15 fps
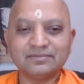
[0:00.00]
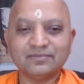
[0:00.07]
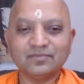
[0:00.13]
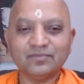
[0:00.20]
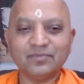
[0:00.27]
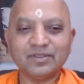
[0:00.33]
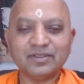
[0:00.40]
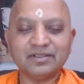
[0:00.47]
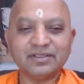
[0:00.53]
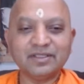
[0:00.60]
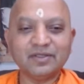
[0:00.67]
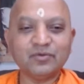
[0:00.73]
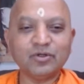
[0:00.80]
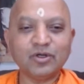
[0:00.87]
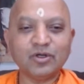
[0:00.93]
but they
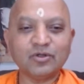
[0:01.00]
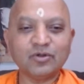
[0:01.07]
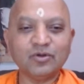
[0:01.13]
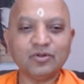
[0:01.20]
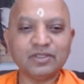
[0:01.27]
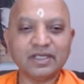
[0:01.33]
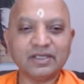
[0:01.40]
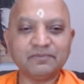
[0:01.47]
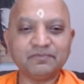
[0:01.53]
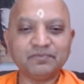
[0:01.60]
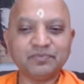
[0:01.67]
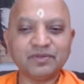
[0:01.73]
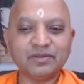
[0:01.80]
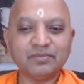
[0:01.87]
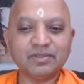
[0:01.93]
would not go there.
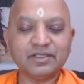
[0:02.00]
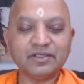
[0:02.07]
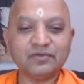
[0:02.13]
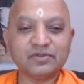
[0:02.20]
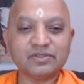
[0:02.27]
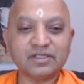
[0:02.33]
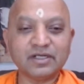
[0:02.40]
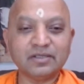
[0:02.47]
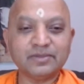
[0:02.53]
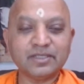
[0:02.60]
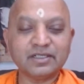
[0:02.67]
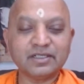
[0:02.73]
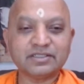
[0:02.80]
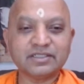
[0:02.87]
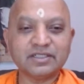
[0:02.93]
But it was
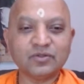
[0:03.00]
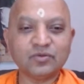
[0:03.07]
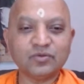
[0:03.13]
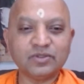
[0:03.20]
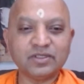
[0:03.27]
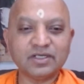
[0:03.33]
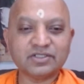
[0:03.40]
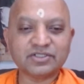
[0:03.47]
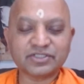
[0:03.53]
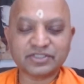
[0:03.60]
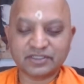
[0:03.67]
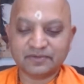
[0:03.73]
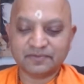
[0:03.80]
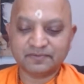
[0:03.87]
Ramakrishna who would rush.